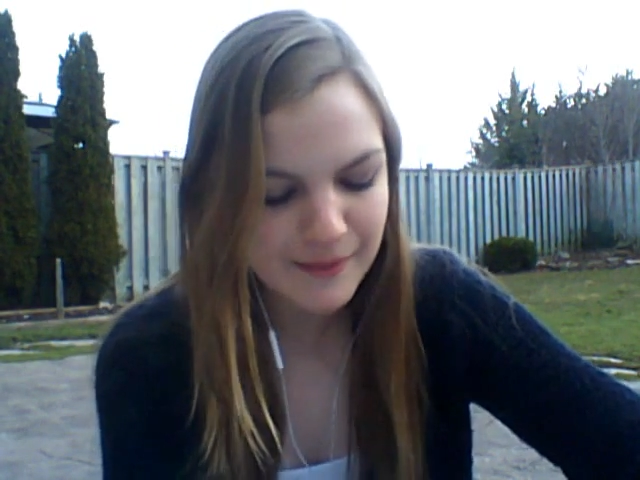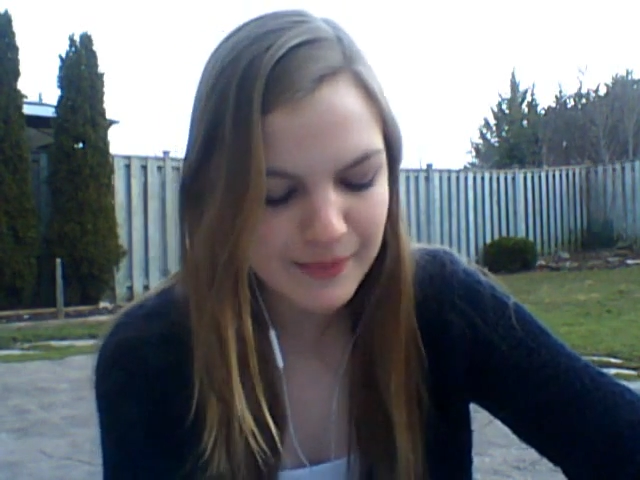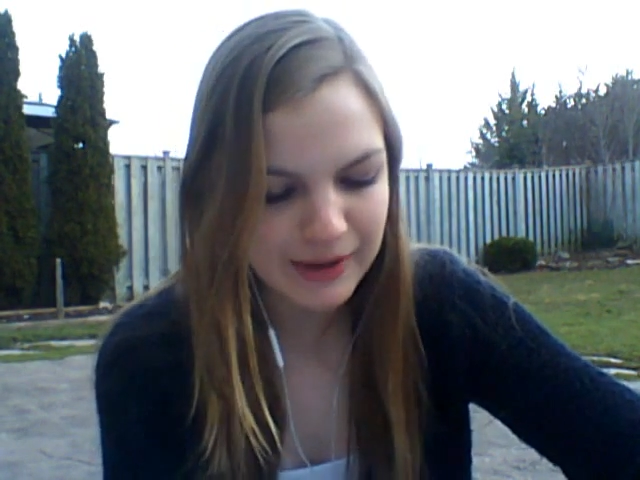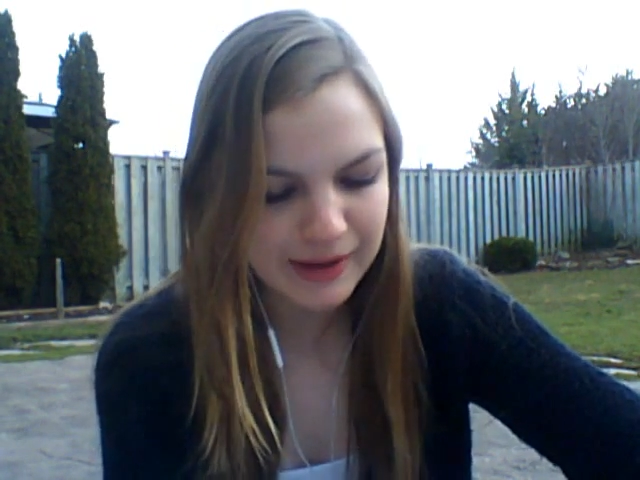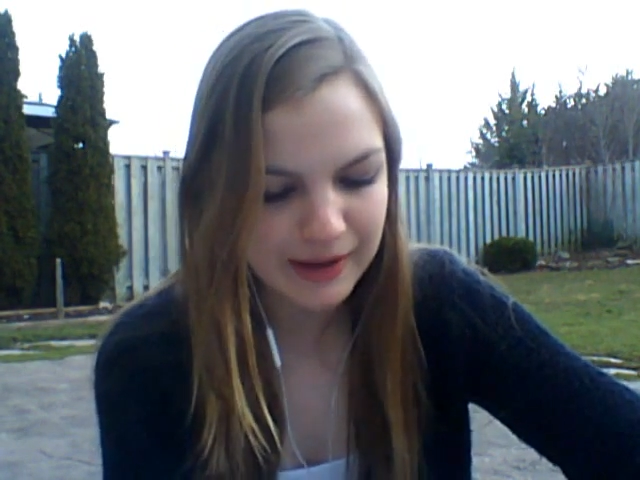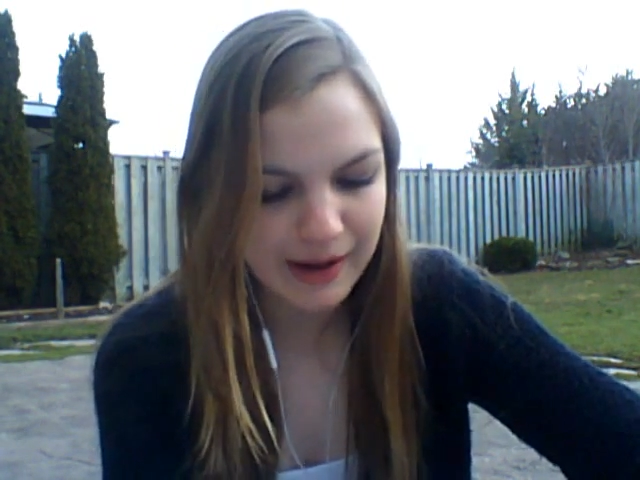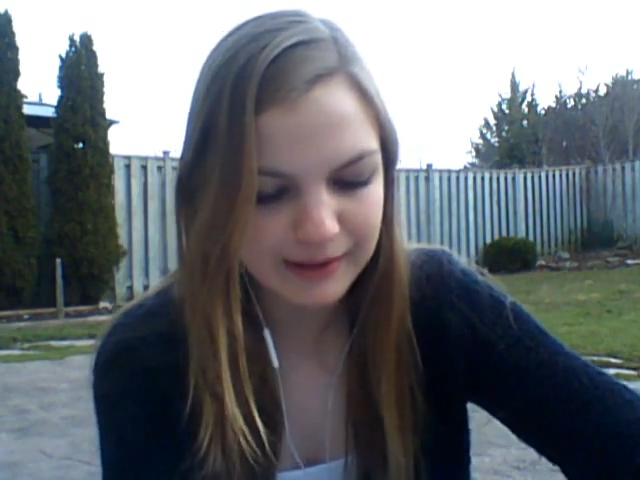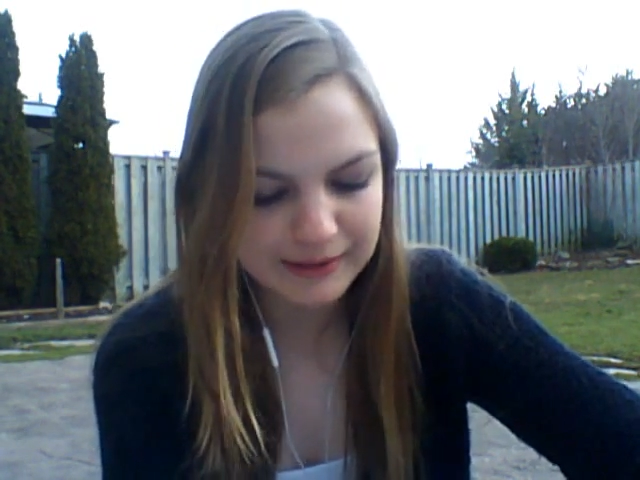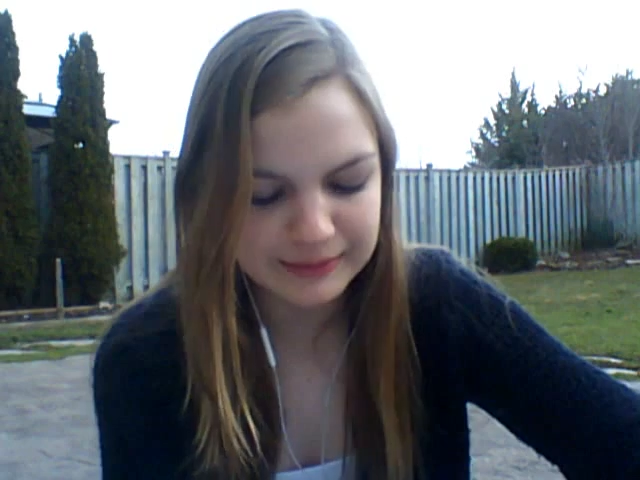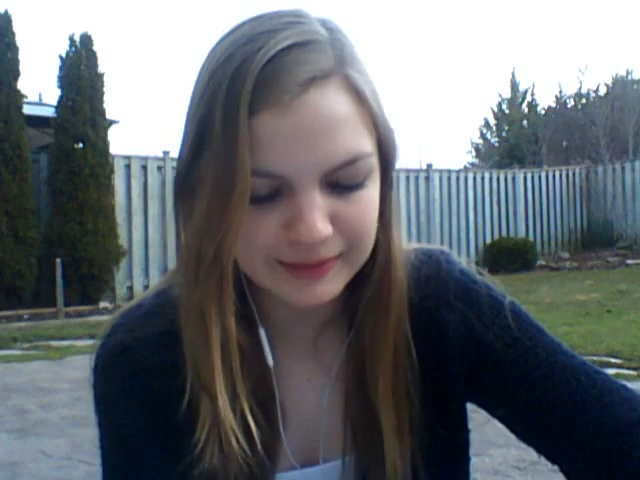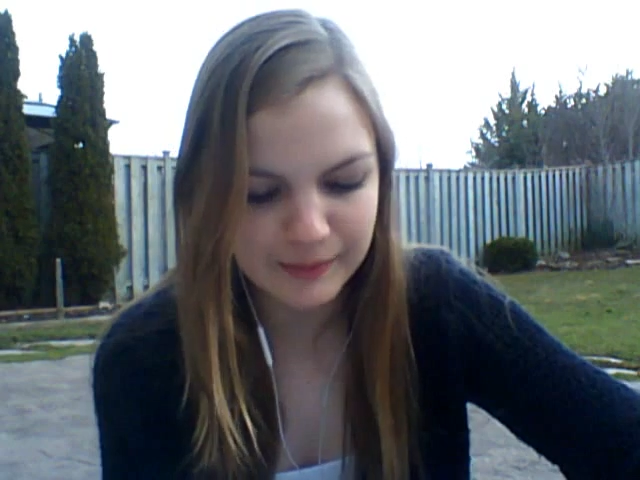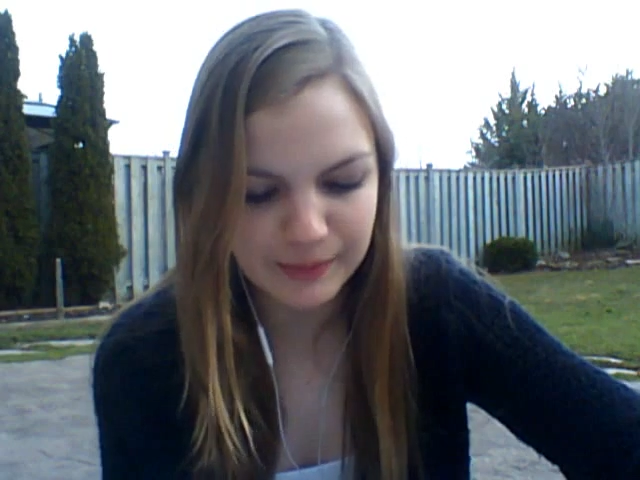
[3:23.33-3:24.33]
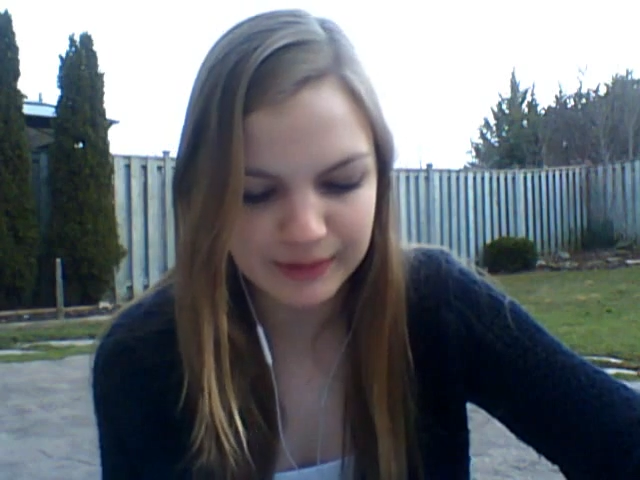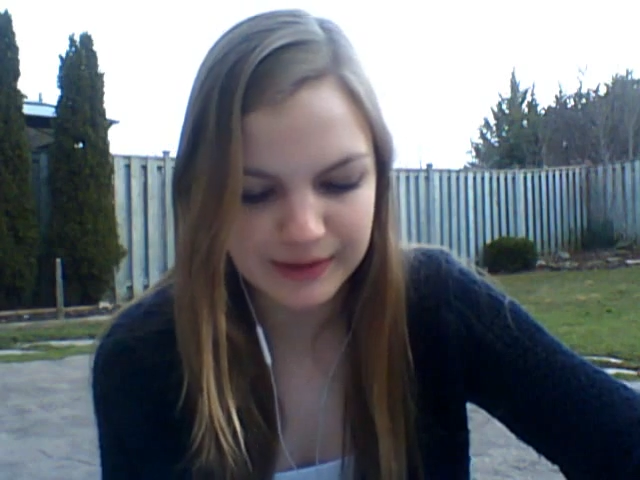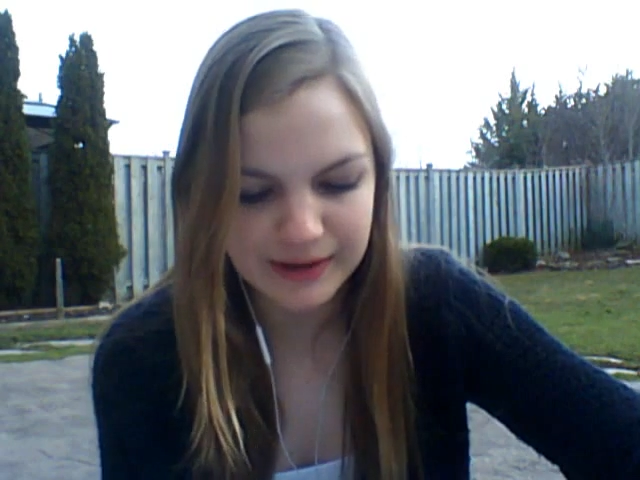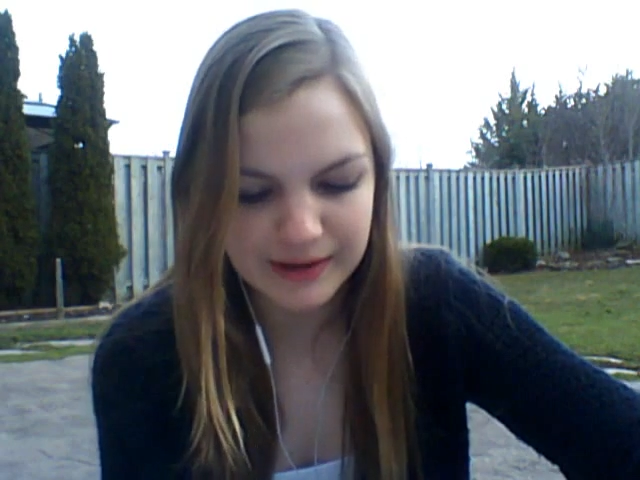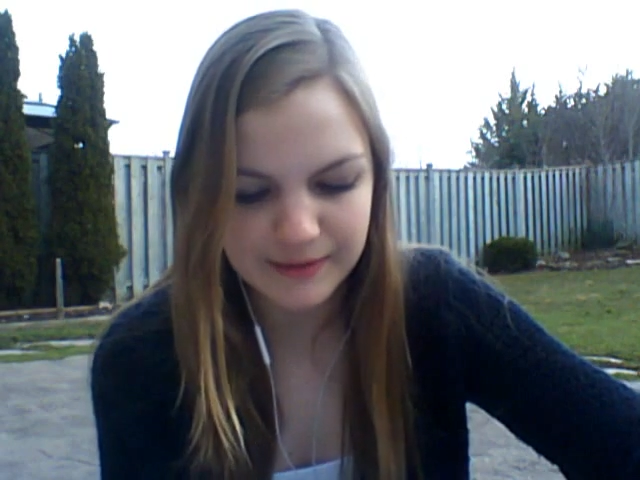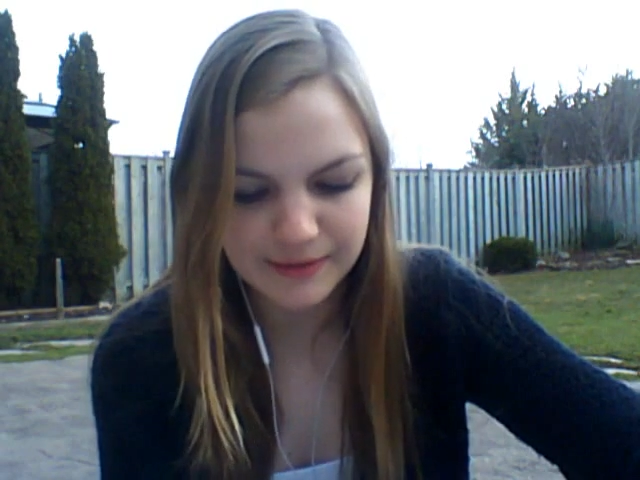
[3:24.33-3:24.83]
but I still
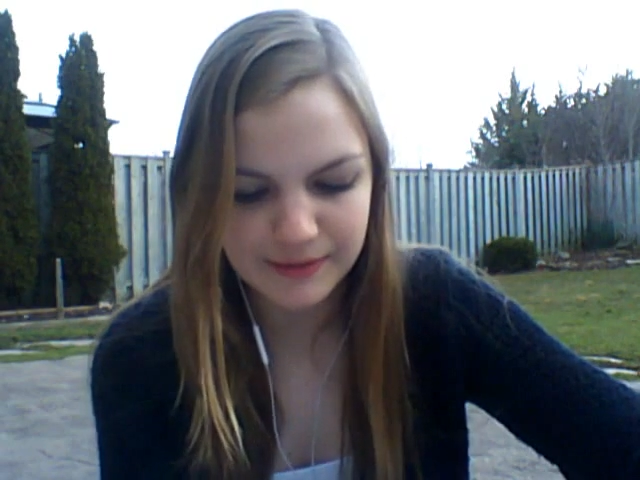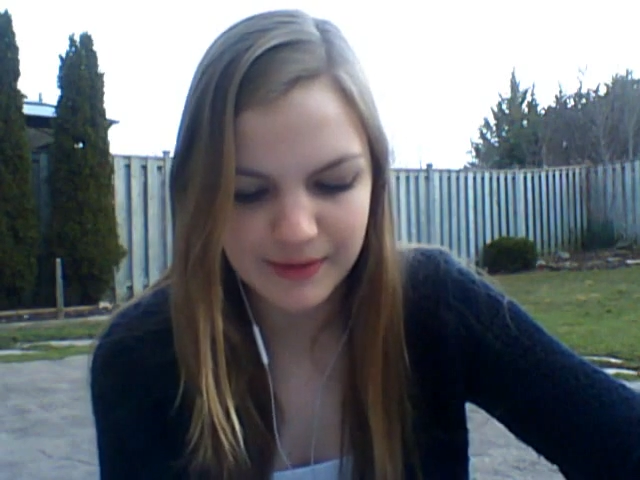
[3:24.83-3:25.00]
believe